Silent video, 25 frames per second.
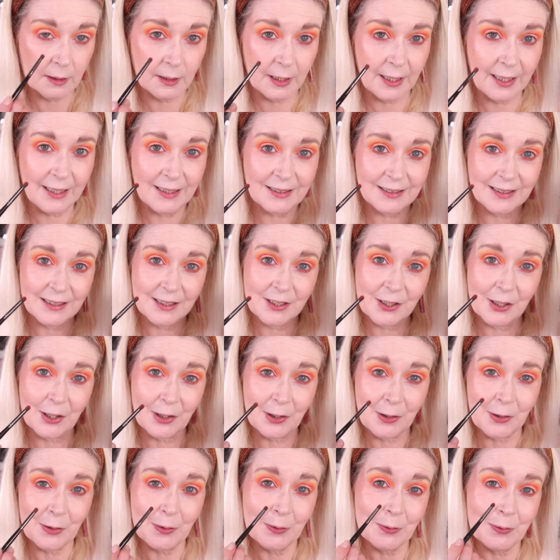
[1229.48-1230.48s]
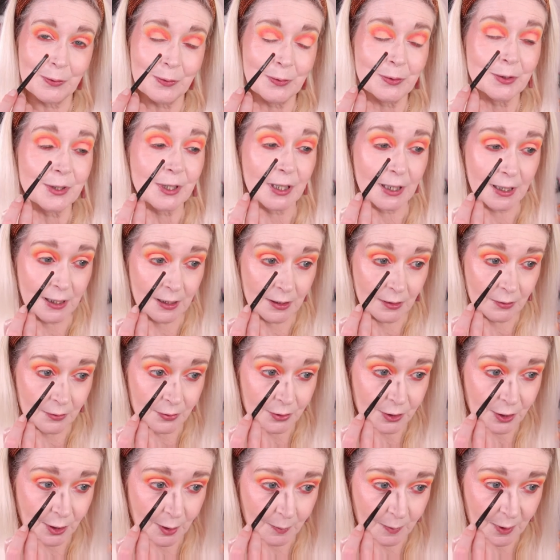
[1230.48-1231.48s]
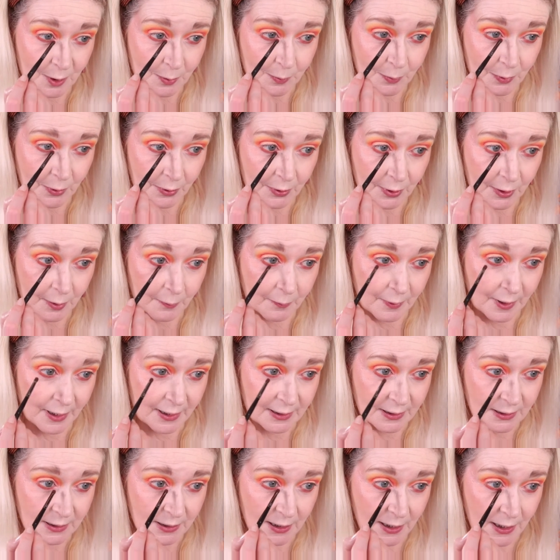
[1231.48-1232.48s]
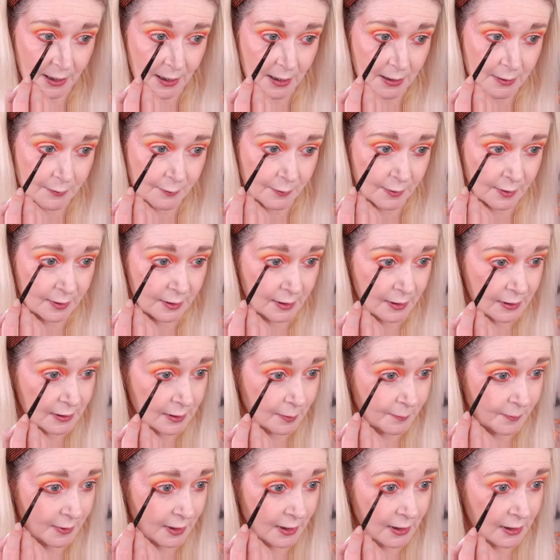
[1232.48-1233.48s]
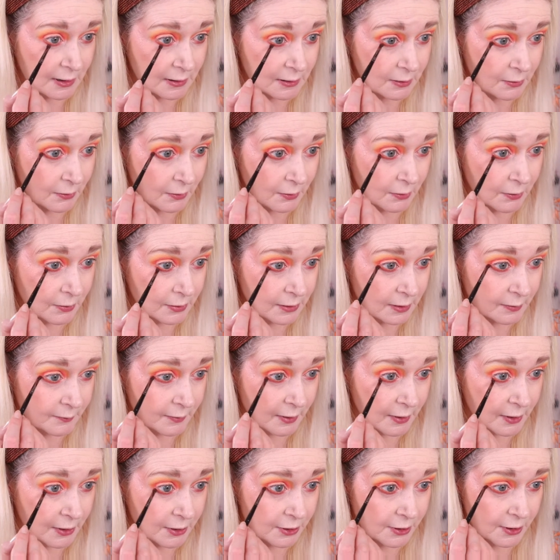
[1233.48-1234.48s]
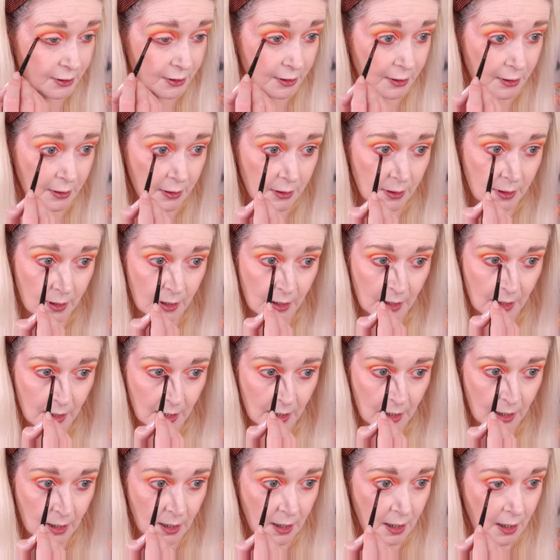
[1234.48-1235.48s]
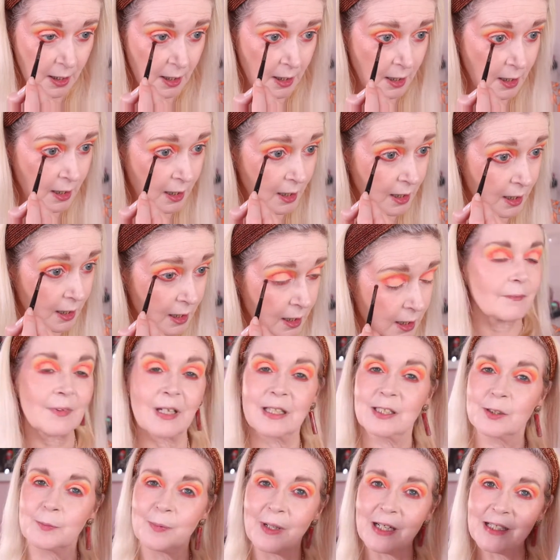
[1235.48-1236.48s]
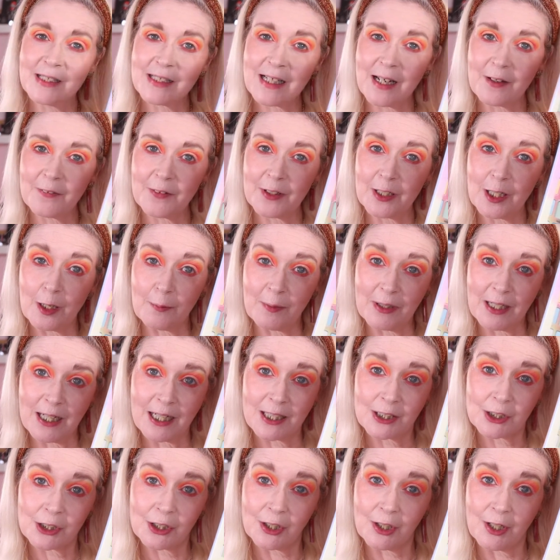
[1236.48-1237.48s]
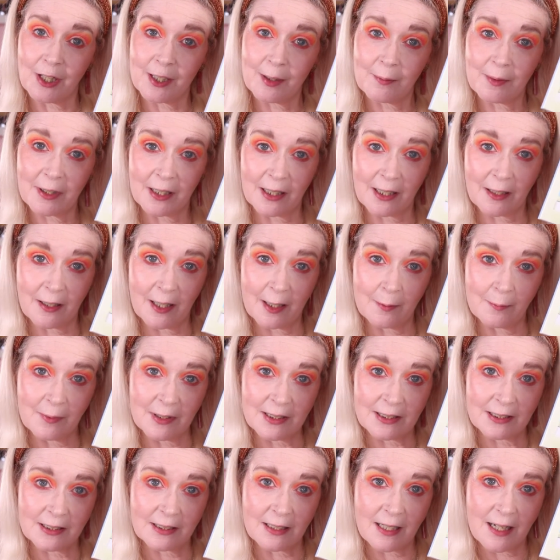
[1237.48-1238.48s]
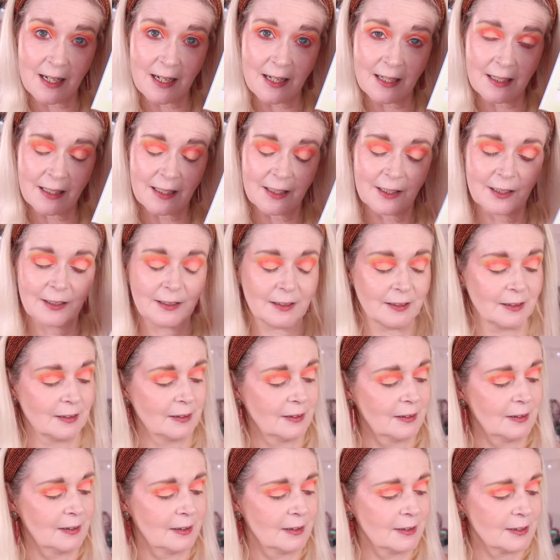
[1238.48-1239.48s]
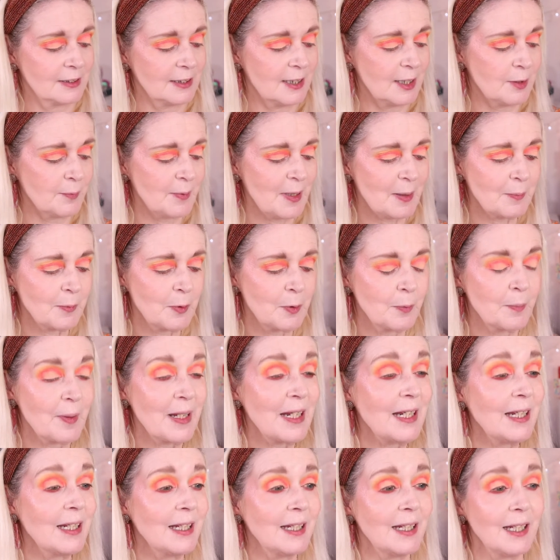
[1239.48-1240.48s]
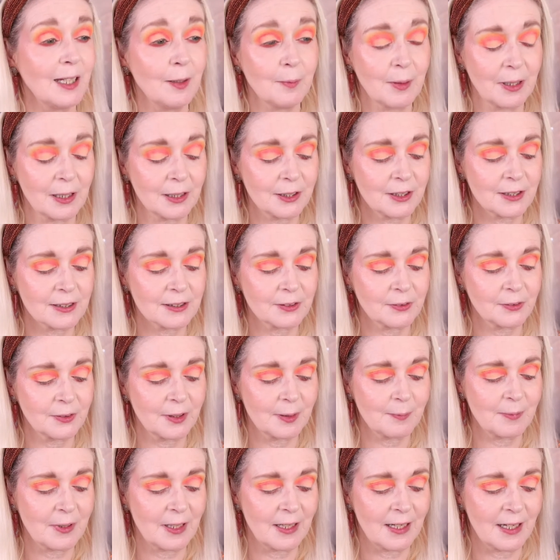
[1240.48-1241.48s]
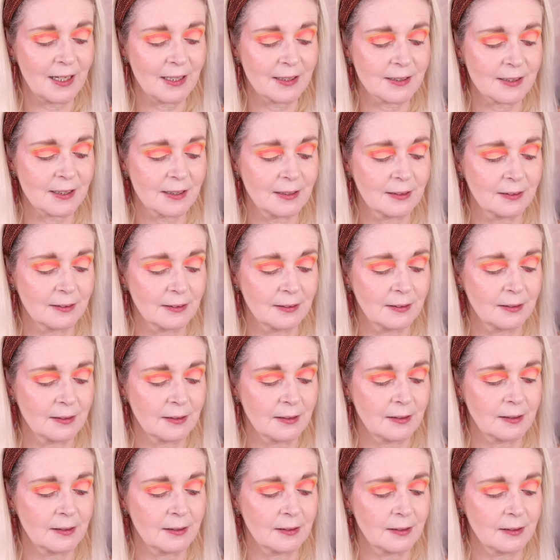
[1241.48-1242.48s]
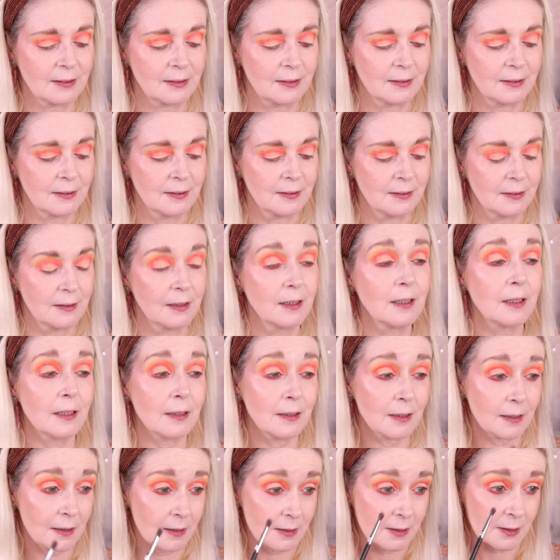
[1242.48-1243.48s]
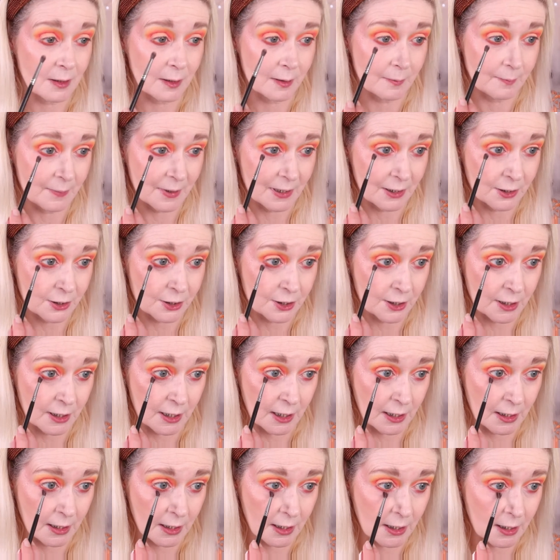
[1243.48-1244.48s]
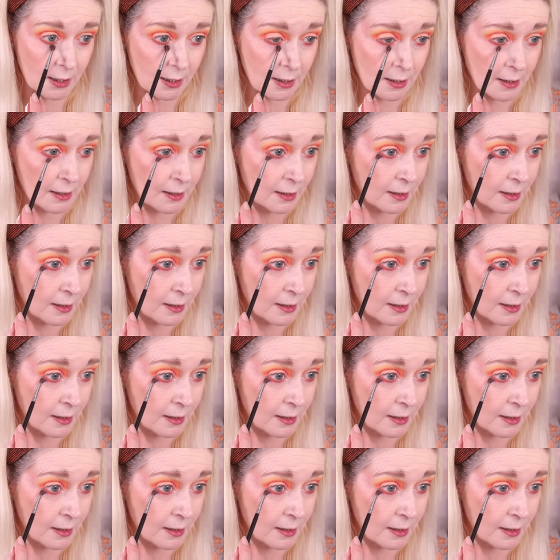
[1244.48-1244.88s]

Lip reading: Easy to hold and not too much product wasted for somebody that's got lots of eyeshadow. To blend out the lower lash line, I'm going to go in with Snack. A little bit more pinky, but I just thought it might add another dimension in there.